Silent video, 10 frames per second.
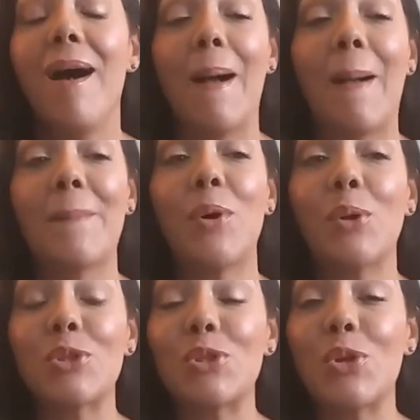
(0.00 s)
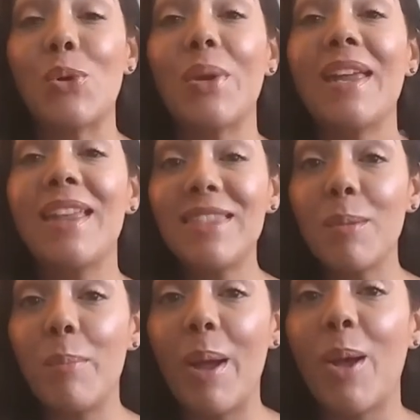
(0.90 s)
Um, also, hit
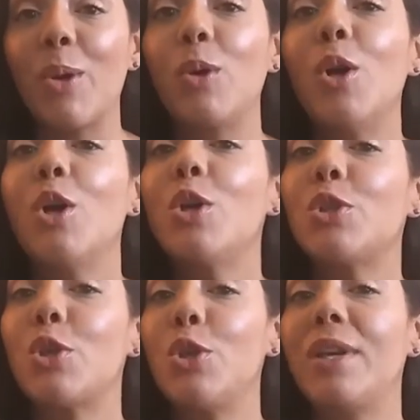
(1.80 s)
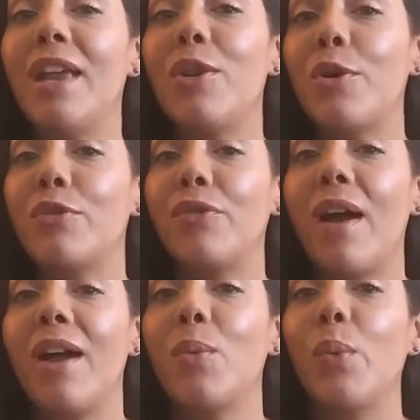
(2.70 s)
the bell so you get
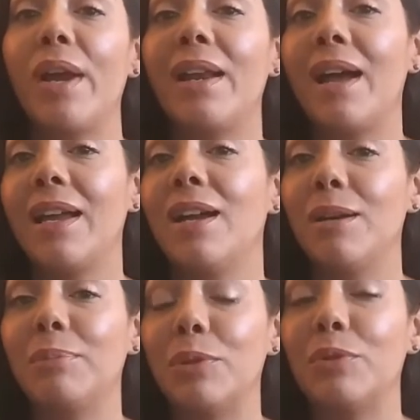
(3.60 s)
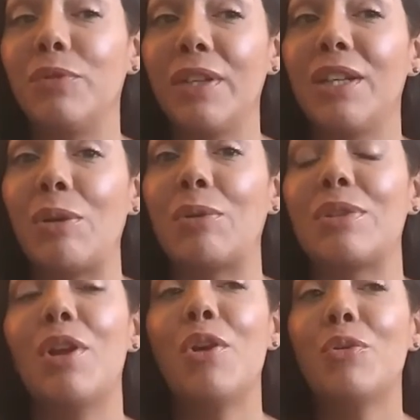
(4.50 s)
notified when I upload videos.